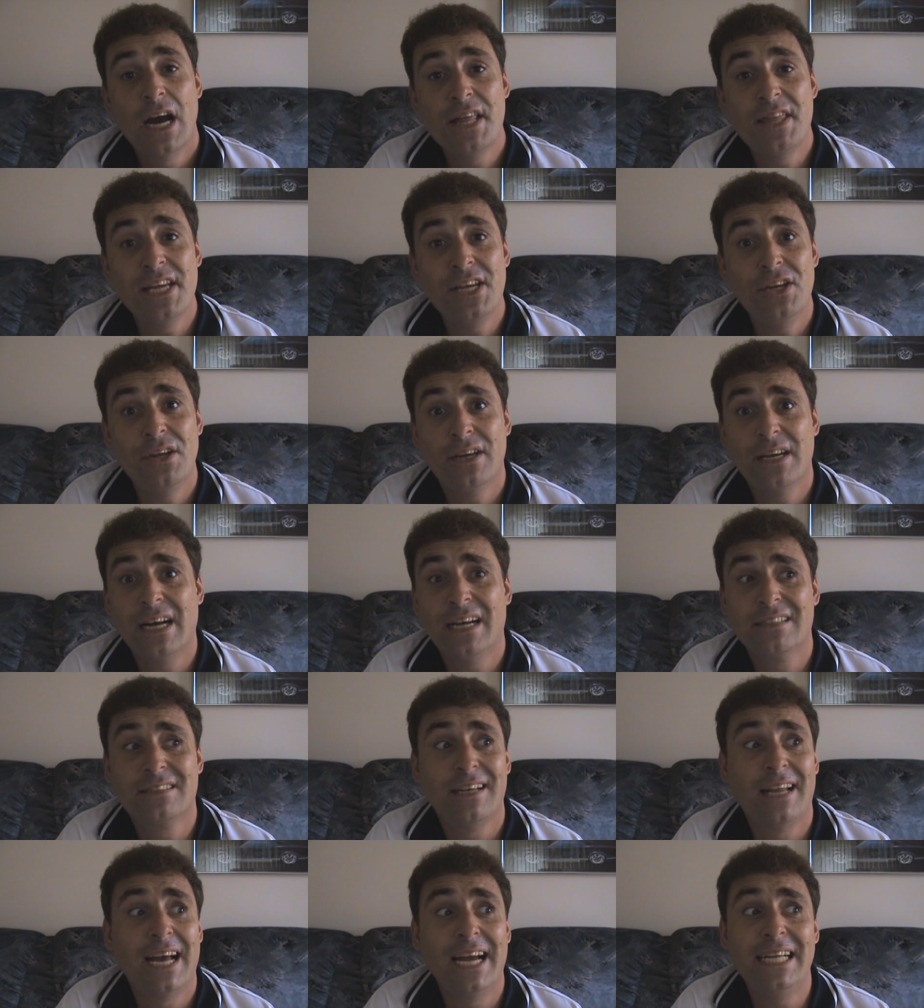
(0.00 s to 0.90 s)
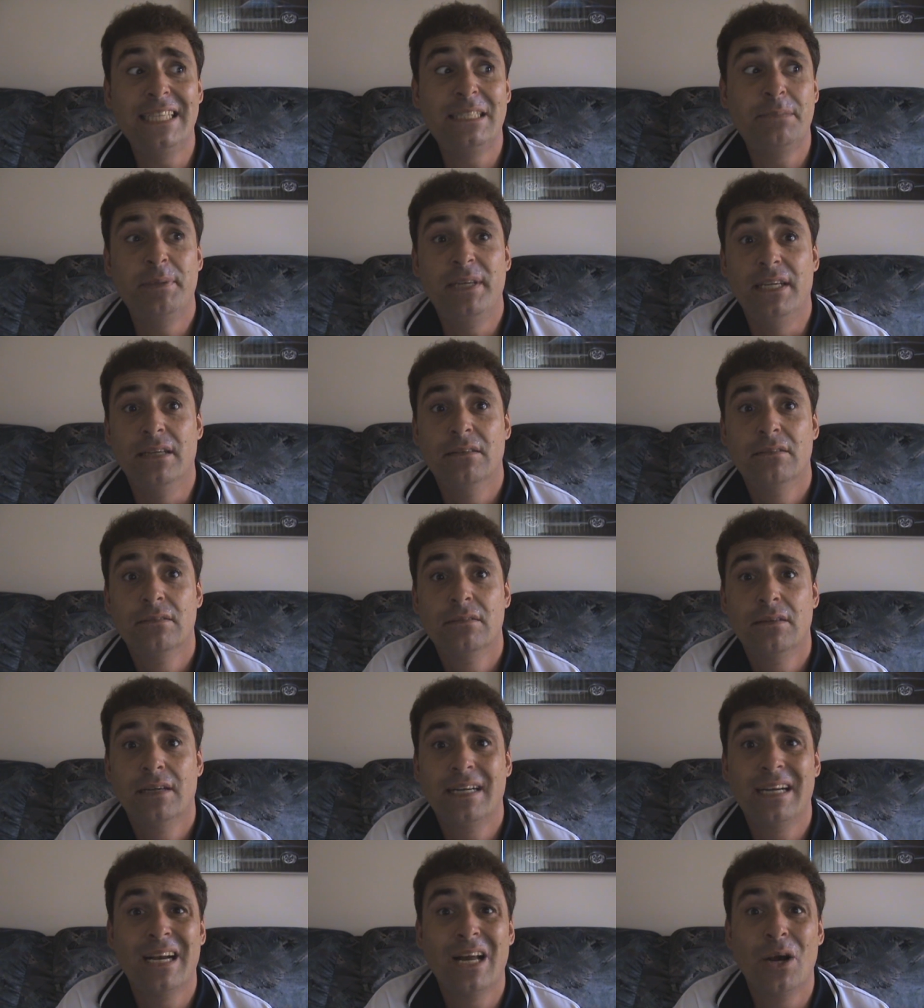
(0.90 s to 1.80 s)
I think Newcastle hates me.
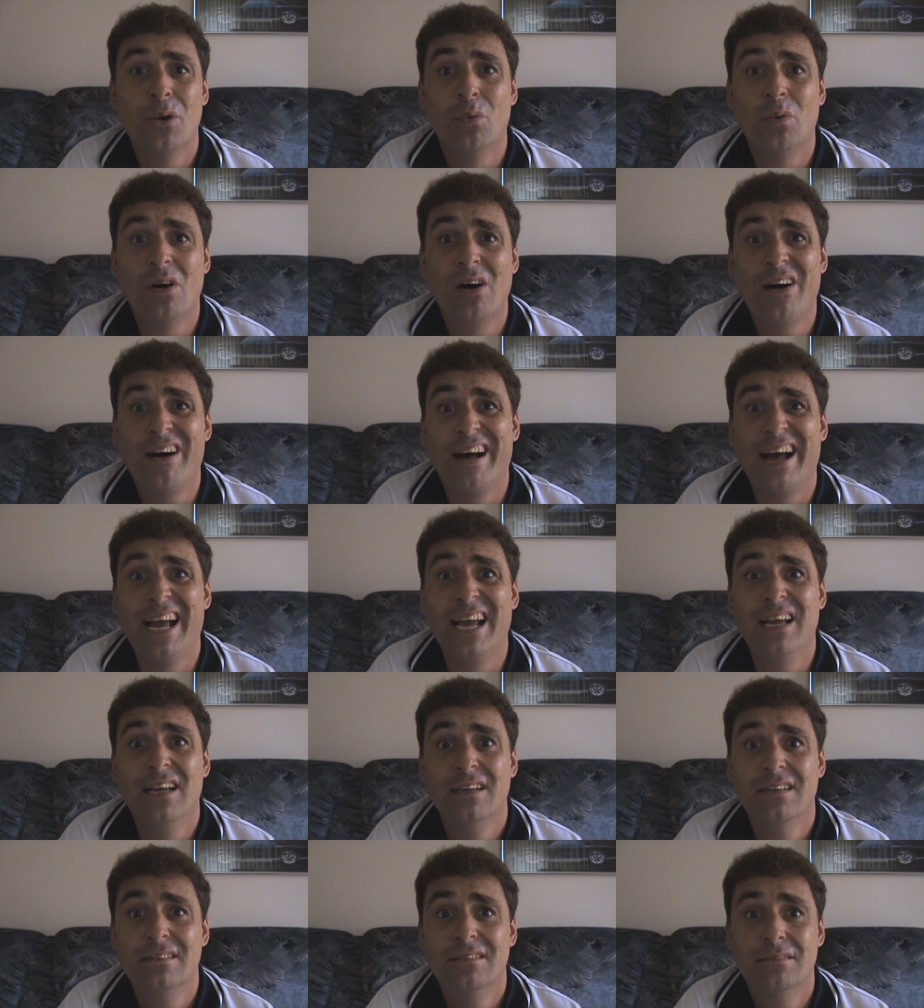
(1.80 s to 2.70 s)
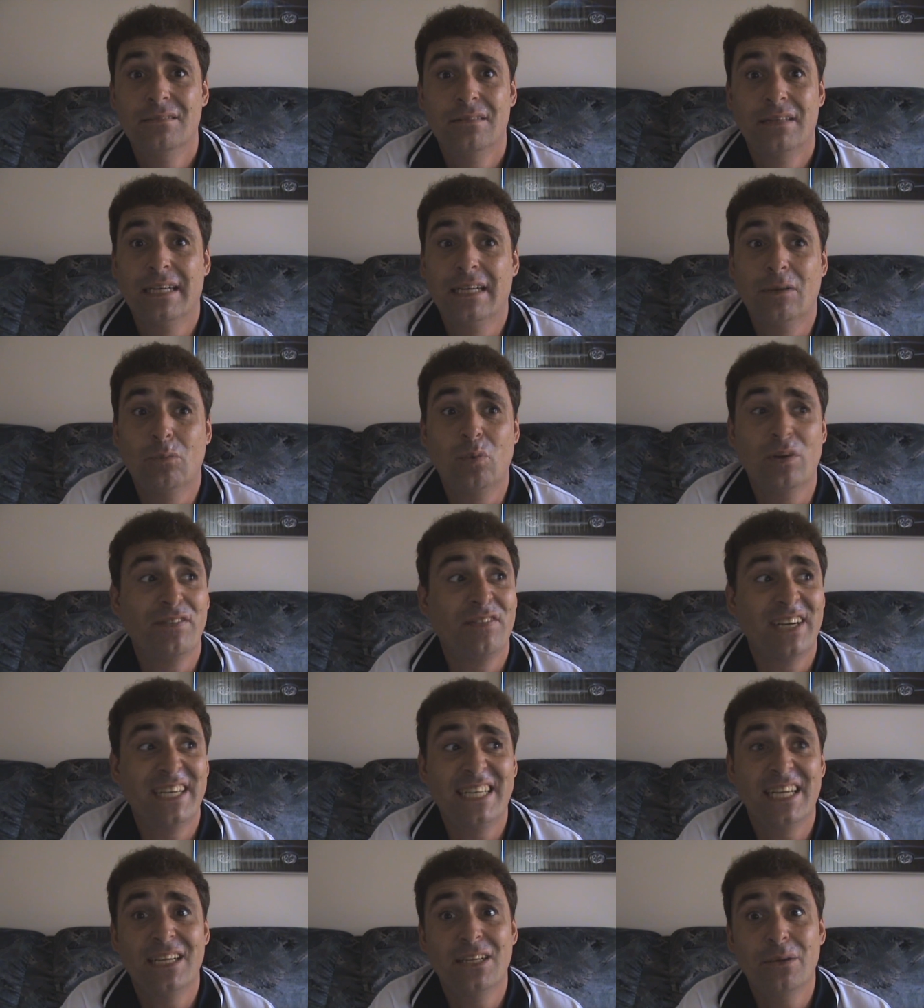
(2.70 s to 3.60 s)
I don't know why. What
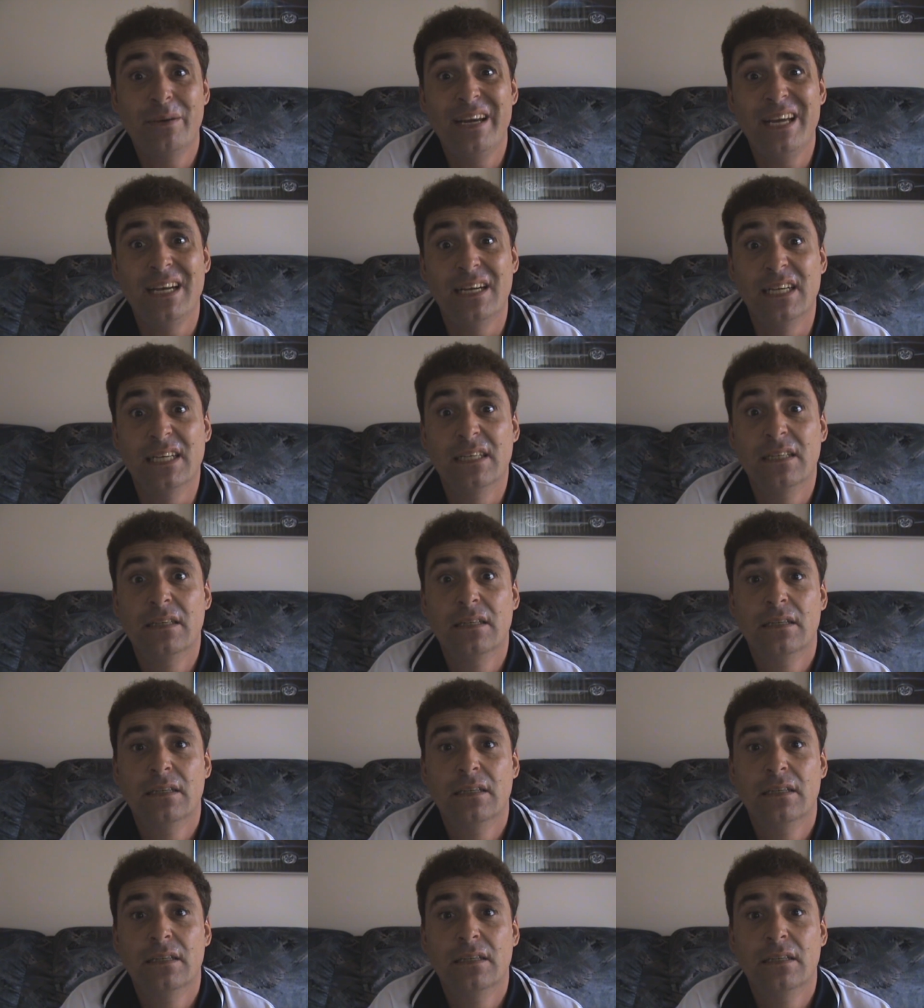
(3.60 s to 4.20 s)
have I done to it?